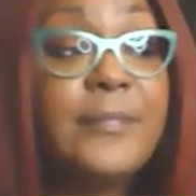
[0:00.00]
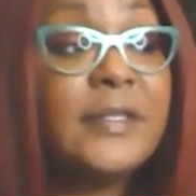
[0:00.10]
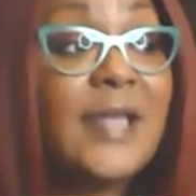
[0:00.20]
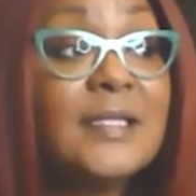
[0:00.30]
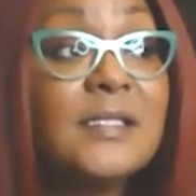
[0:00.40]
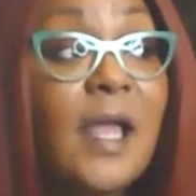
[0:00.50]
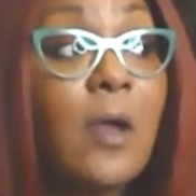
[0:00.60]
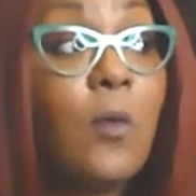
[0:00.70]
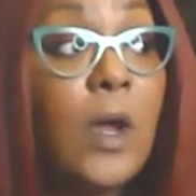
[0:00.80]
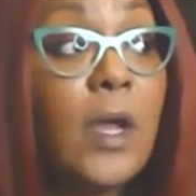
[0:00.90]
but that's
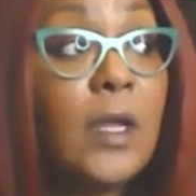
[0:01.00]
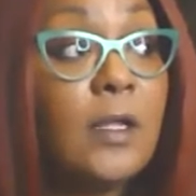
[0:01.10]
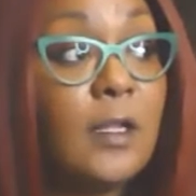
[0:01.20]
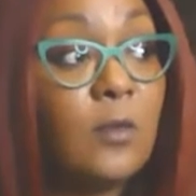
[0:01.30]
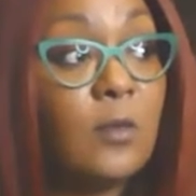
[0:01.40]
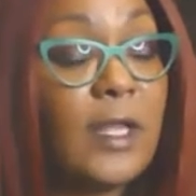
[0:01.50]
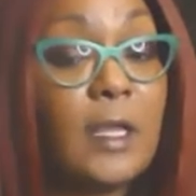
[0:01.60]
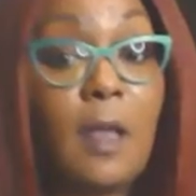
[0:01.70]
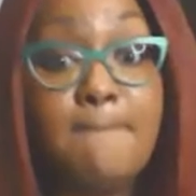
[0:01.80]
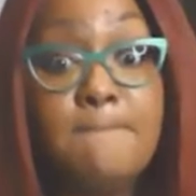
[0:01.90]
not what
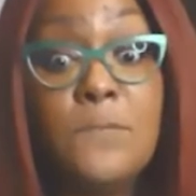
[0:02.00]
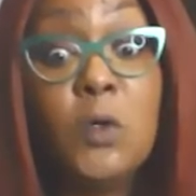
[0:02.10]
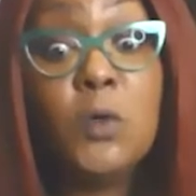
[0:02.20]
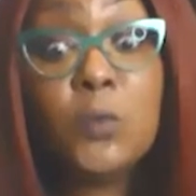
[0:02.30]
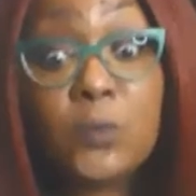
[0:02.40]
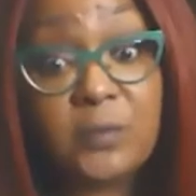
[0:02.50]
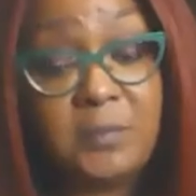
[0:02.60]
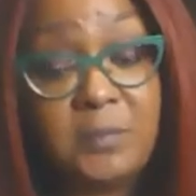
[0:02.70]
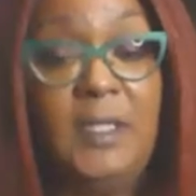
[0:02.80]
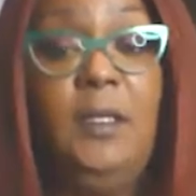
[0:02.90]
like moved
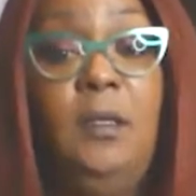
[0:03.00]
me.